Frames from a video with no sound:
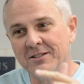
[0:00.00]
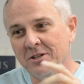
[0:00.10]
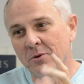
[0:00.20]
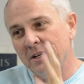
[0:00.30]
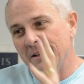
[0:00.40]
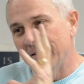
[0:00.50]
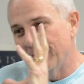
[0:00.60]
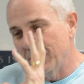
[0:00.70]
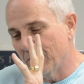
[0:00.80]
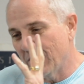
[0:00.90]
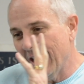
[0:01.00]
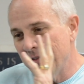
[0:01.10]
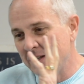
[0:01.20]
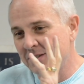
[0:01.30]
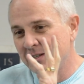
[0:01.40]
And so you've
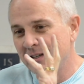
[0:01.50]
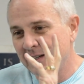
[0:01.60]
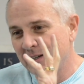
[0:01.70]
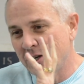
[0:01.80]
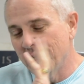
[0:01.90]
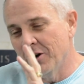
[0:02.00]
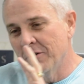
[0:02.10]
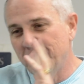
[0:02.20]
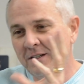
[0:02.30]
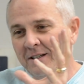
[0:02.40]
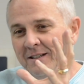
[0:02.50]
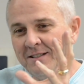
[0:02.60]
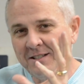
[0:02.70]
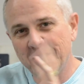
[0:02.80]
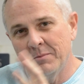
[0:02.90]
got this COVID
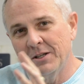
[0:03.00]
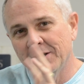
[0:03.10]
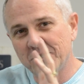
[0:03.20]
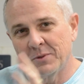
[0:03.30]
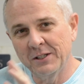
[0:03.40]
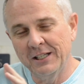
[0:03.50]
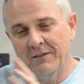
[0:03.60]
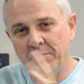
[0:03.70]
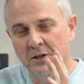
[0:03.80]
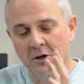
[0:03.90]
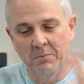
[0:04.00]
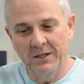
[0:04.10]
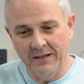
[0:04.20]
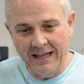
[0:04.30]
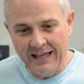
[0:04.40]
stimulus relief bill, but